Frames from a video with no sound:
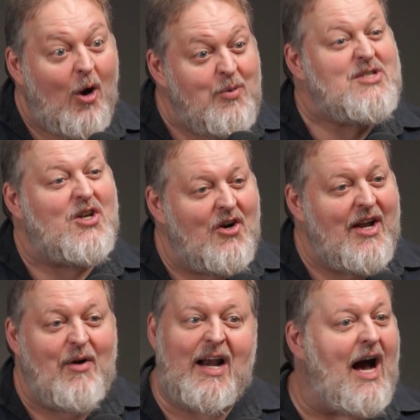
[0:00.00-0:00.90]
always
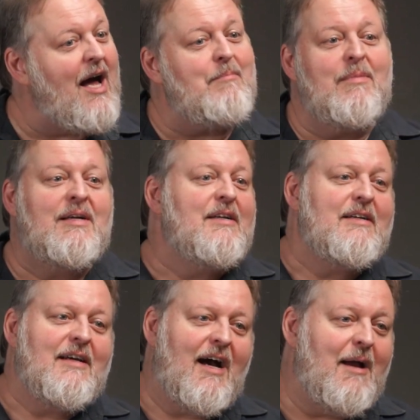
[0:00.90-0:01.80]
learning, right?
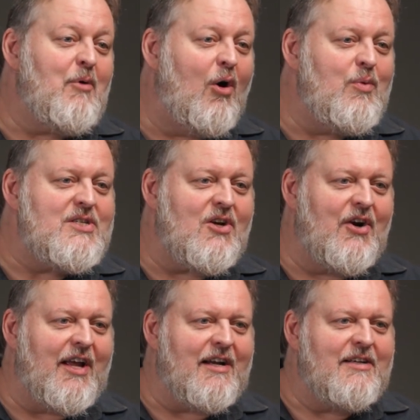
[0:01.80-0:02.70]
I'm always
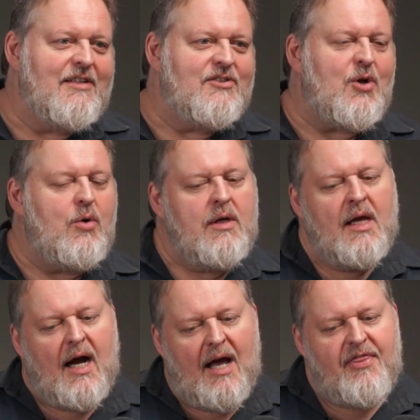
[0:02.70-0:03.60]
learning.
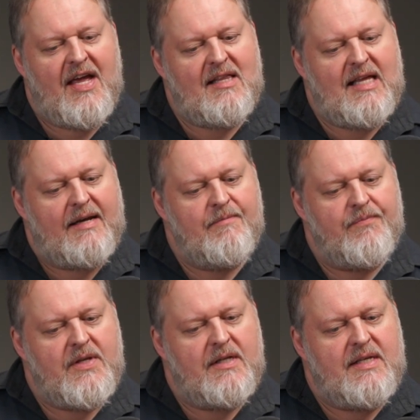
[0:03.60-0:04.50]
So I think
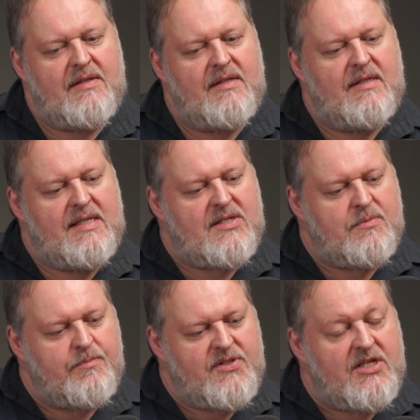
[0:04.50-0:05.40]
that
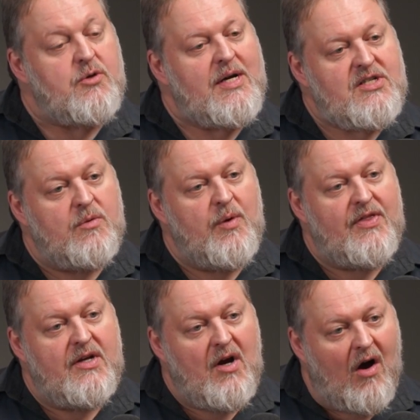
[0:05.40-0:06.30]
this situation
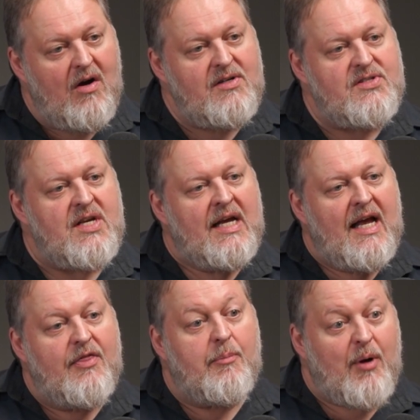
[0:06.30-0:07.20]
with the
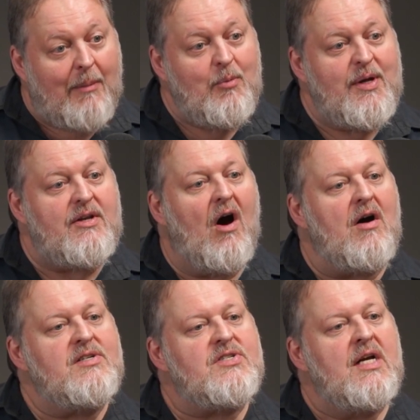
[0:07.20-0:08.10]
dogs and the problem with
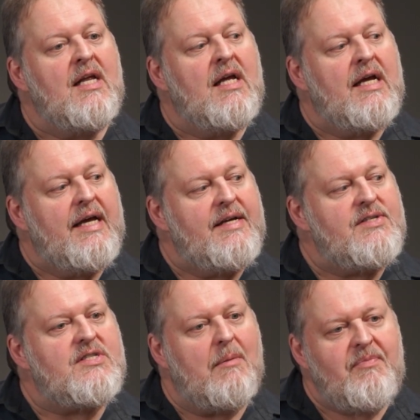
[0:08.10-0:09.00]
dogs
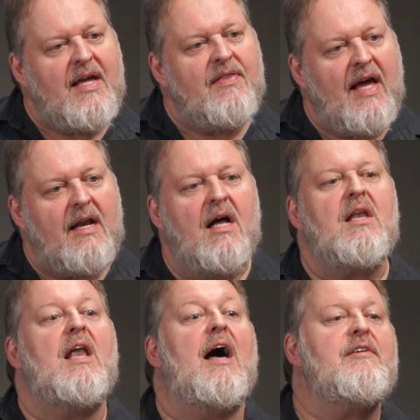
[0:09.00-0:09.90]
is something that
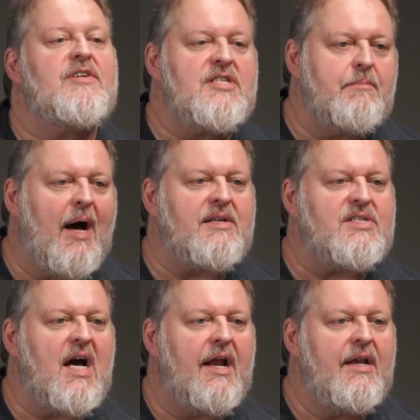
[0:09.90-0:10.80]
a lot of us in
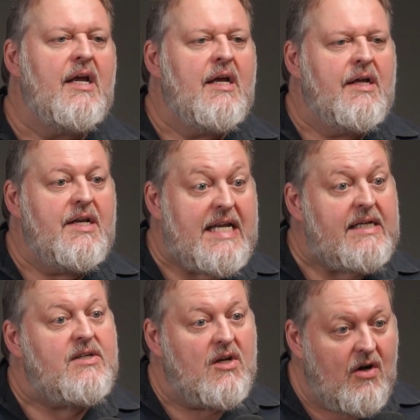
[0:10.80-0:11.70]
Pakistan
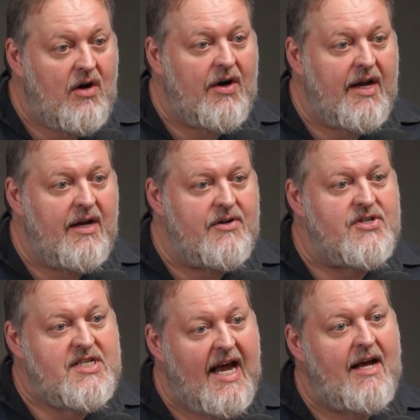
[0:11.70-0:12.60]
need to learn and
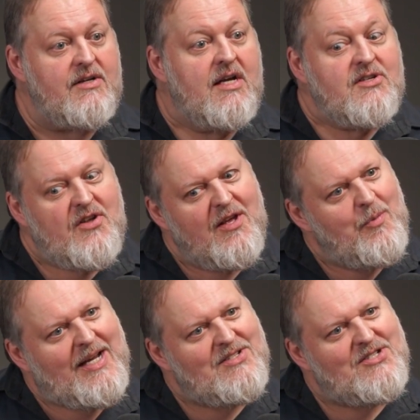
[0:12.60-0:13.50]
understand, so
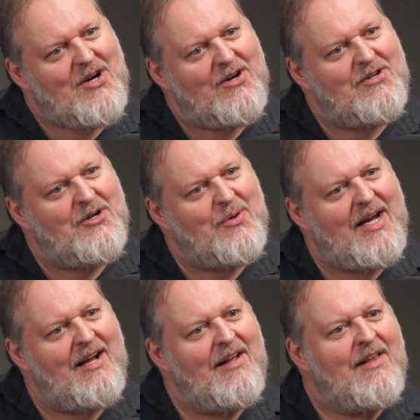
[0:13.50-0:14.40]
that we can start
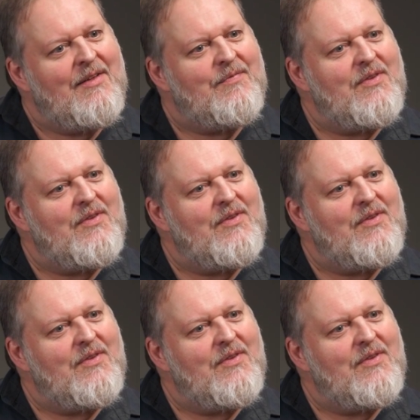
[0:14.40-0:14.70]
doing